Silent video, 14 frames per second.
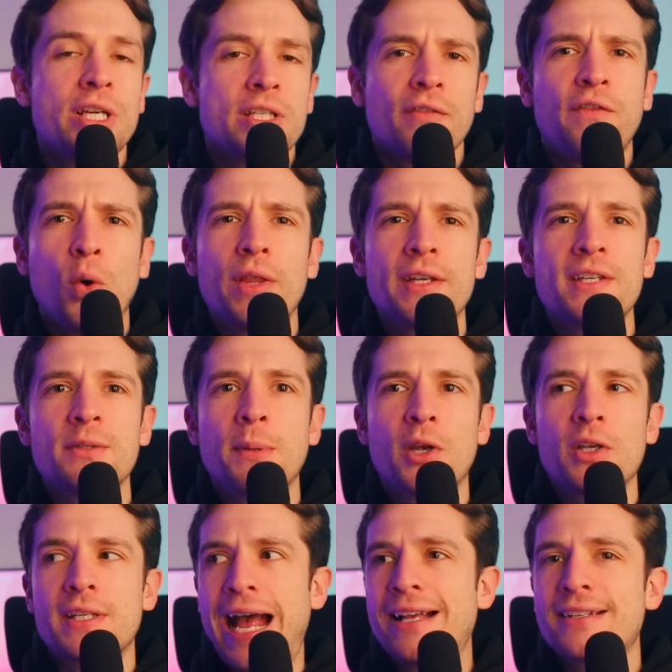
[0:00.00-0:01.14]
reason for this is
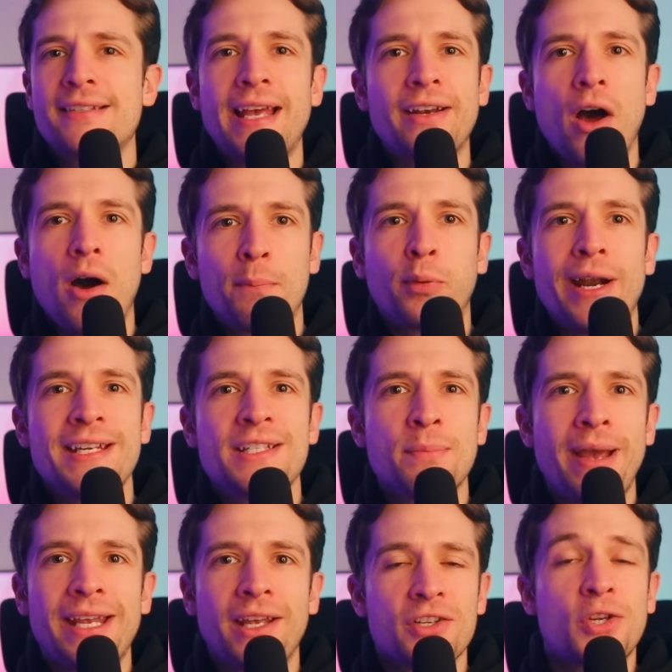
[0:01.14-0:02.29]
because, as said, our brains
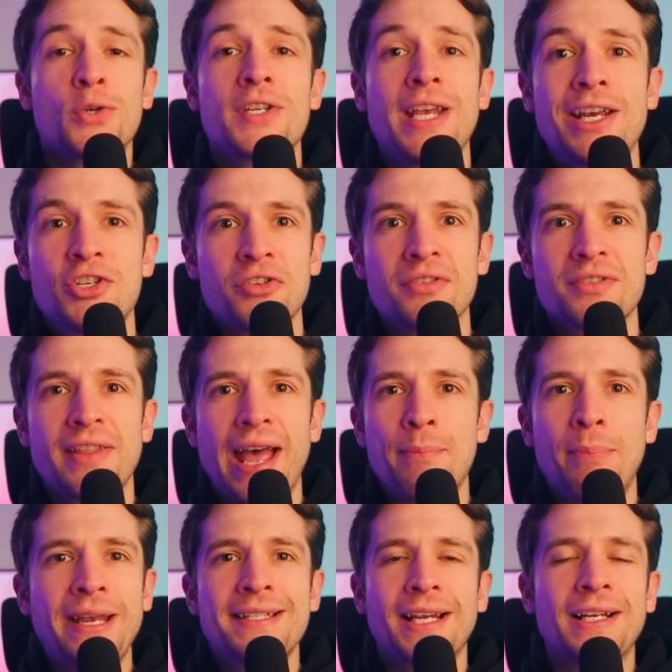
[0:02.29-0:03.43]
make associations. They're
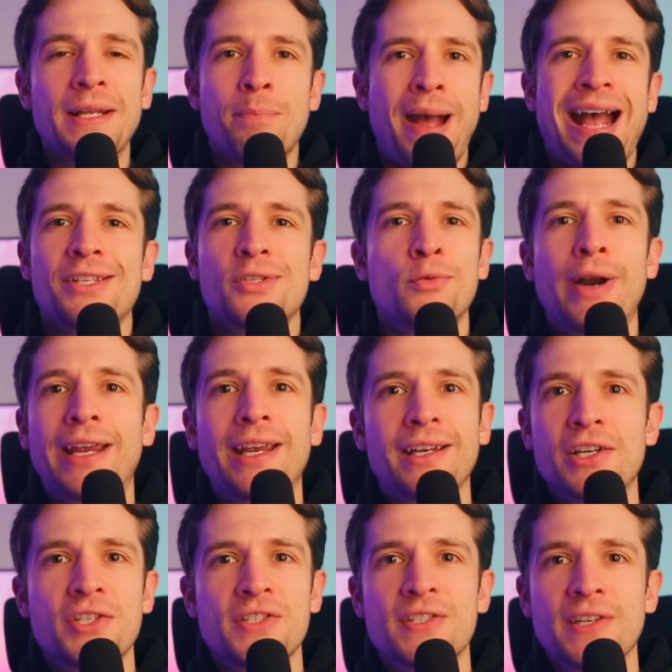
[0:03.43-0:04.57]
basically pattern recognition